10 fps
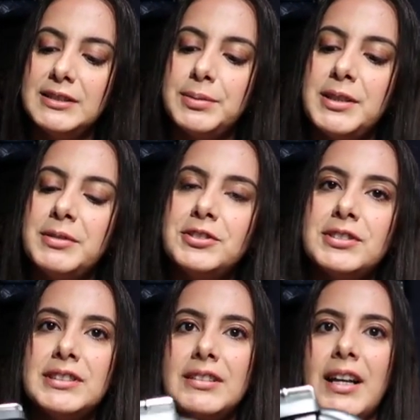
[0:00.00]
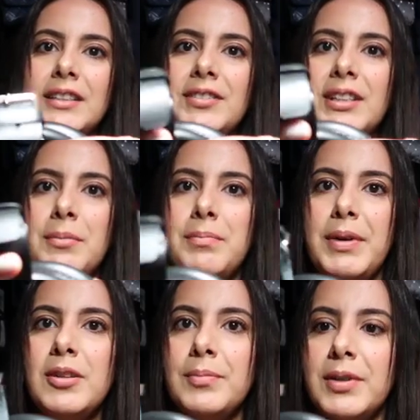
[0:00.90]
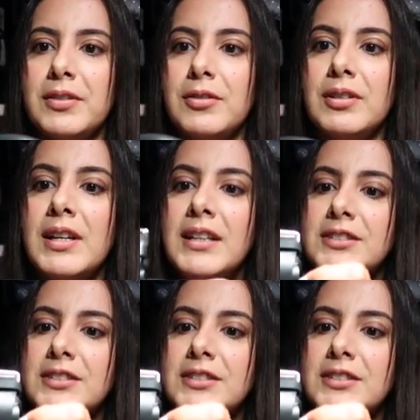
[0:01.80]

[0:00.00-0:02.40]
It's pretty much just kind of like a belt buckle.